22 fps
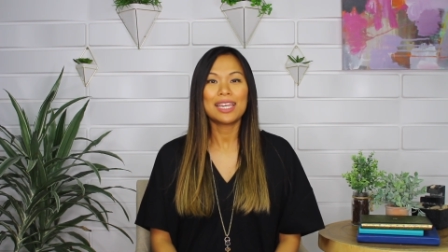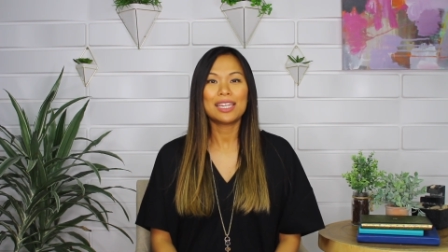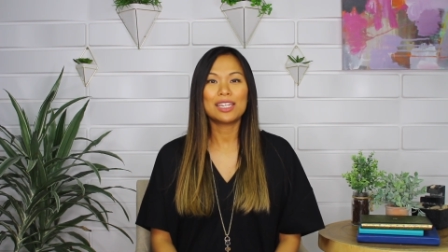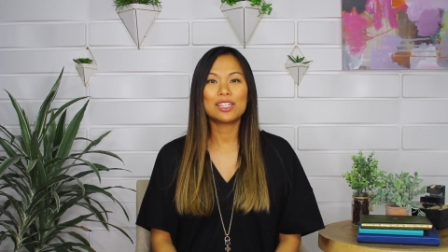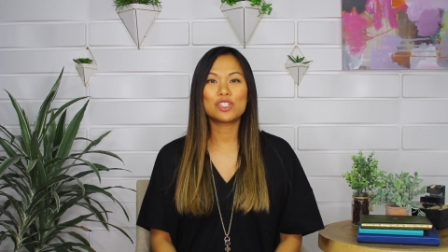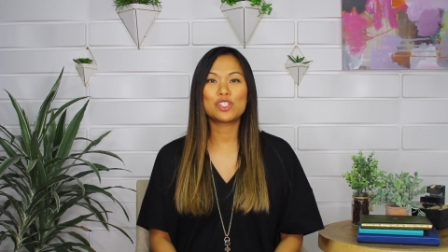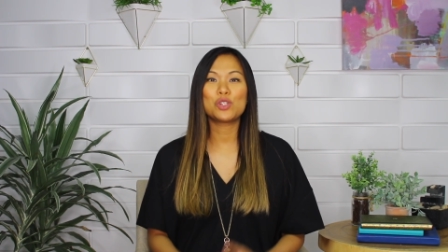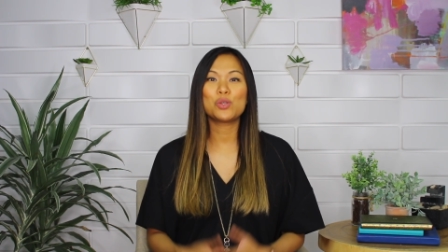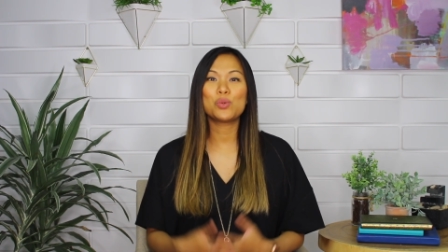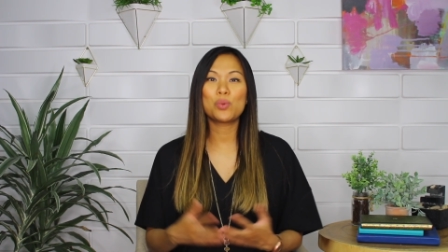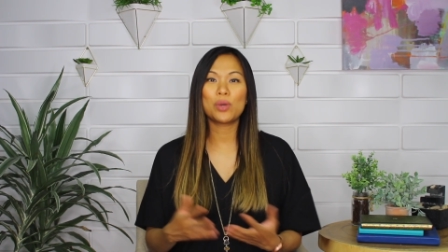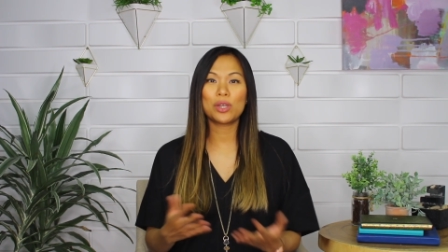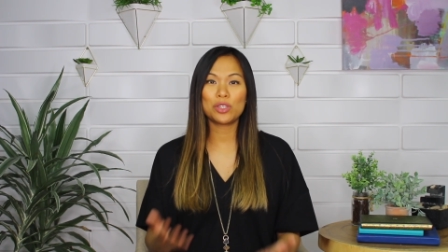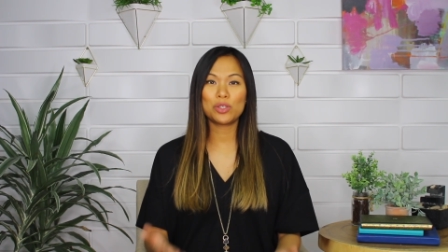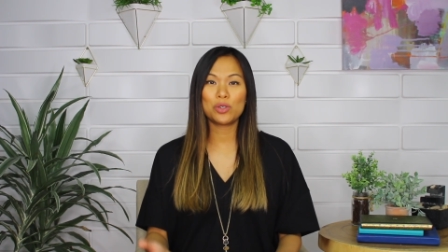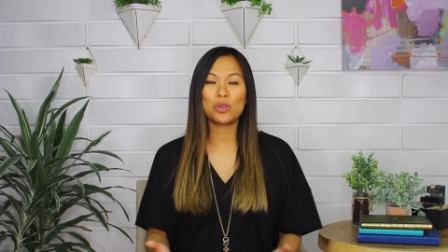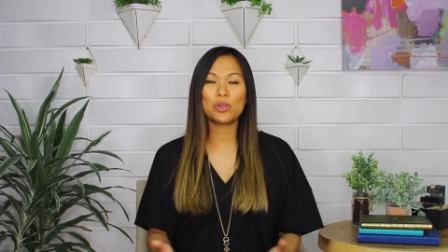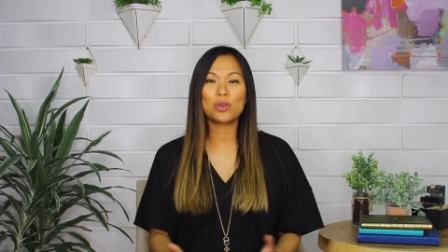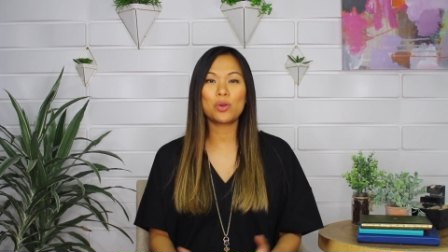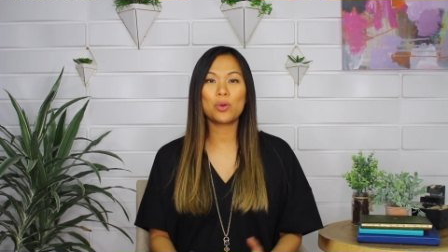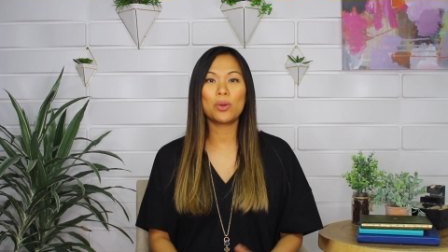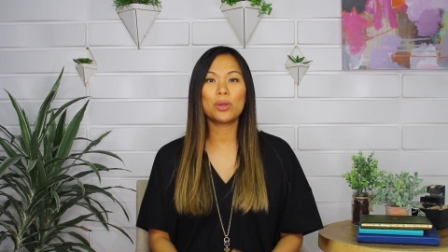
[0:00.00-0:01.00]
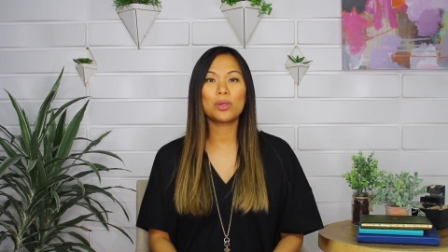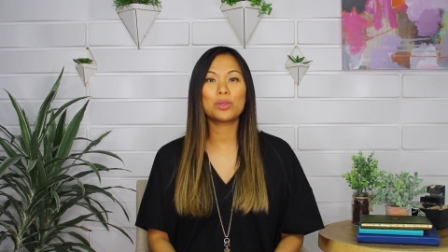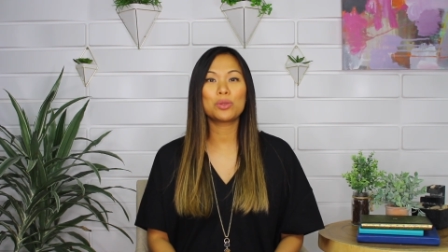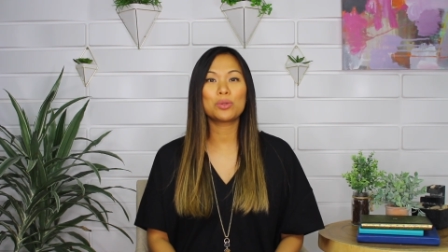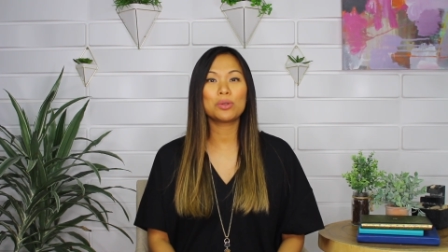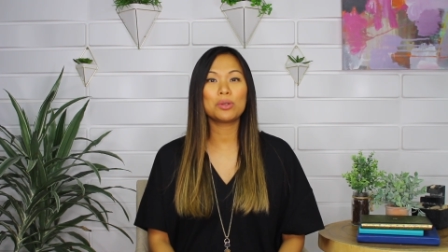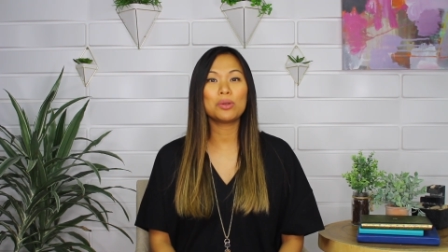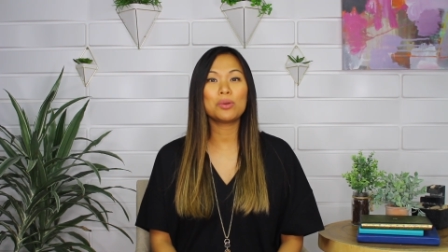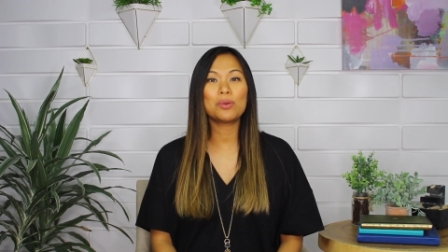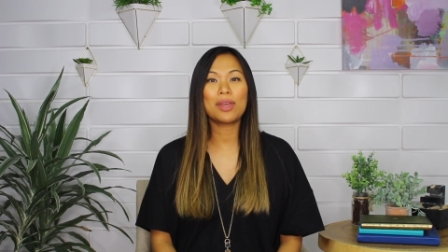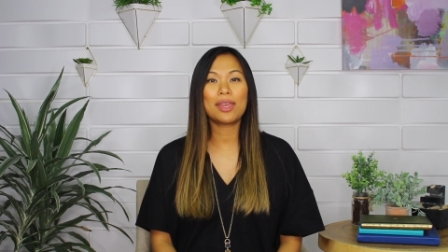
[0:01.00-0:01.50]
into what you're going
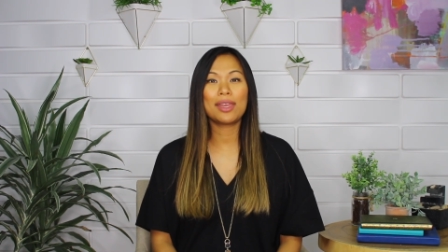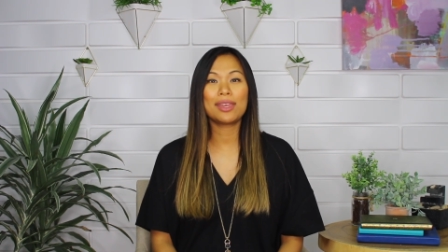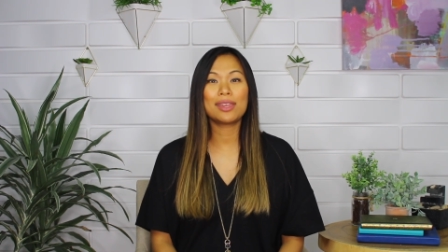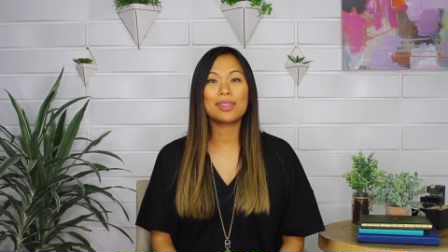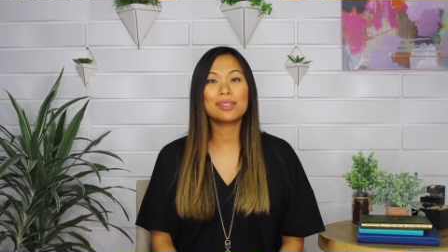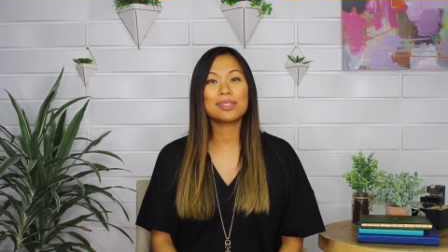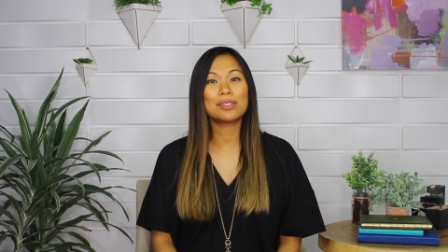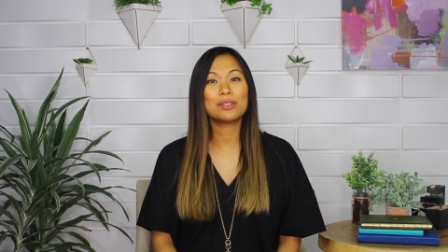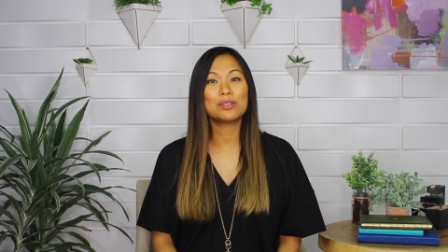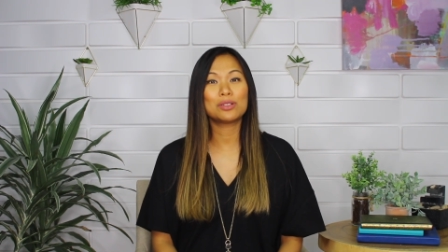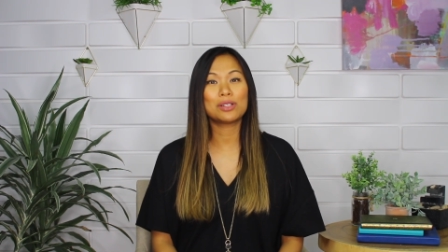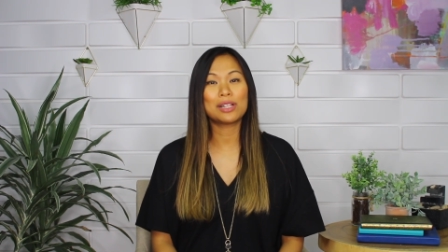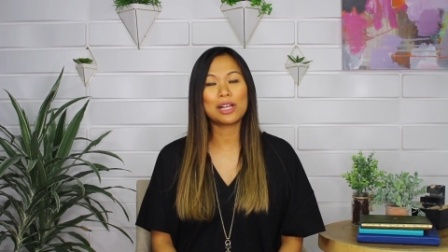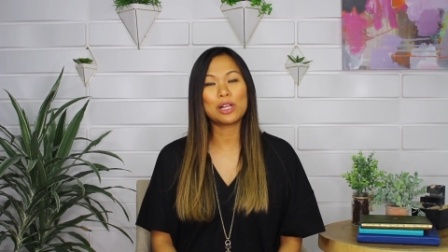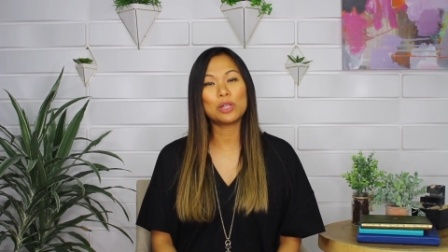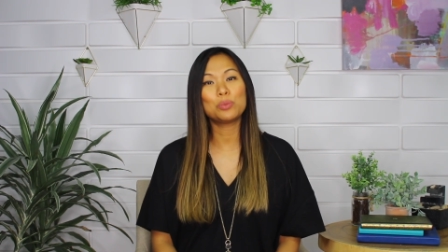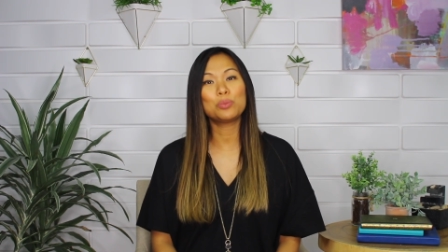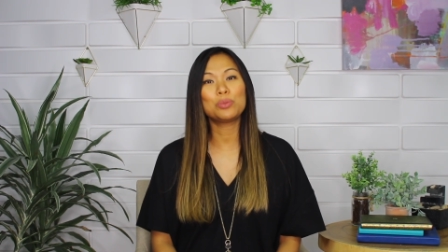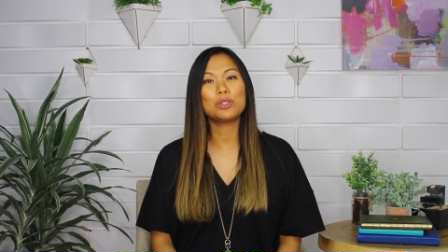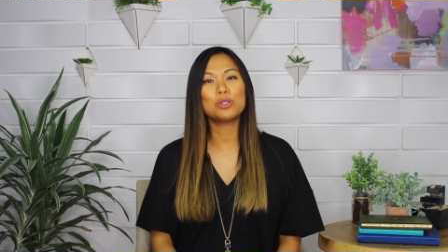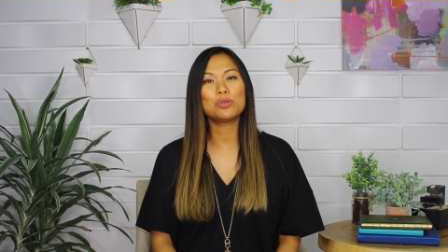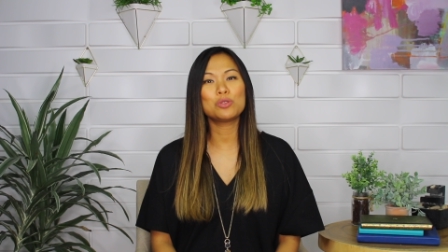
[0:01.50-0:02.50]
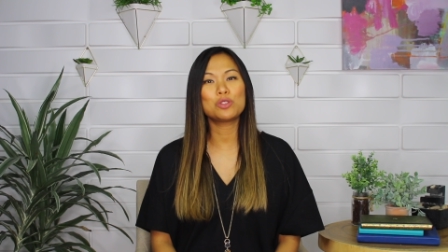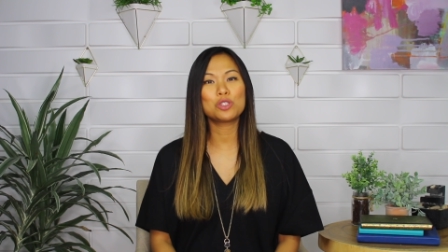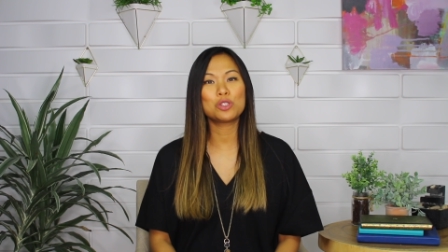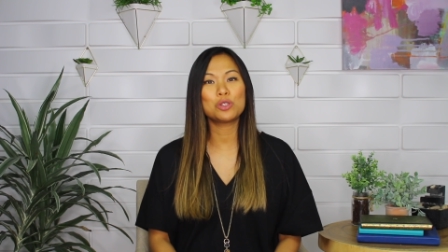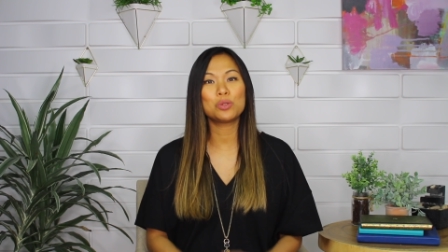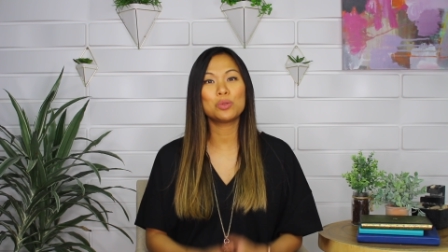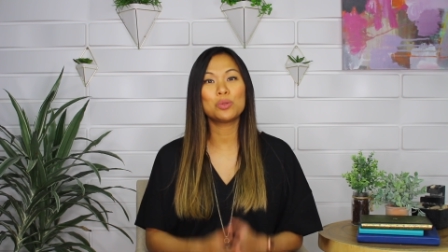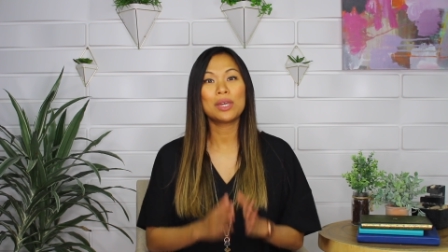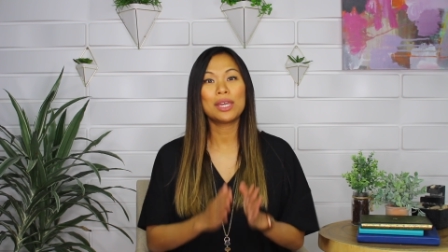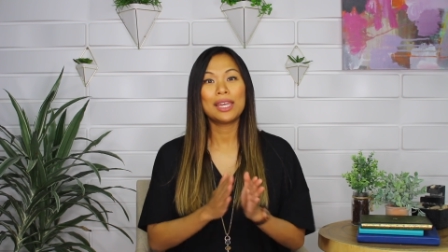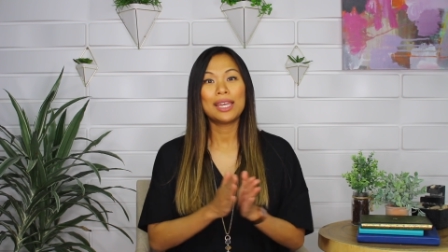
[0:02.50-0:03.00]
through, and it'll help you
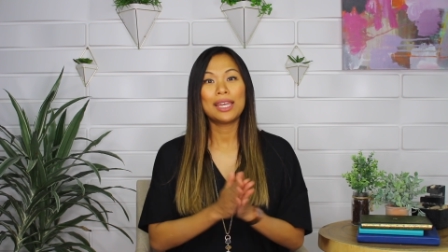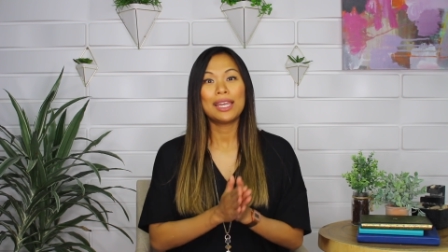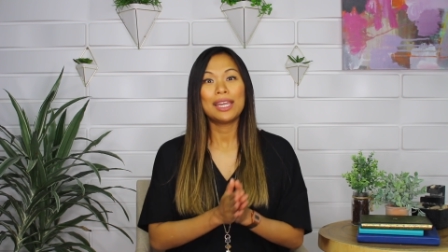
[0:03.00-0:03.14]
to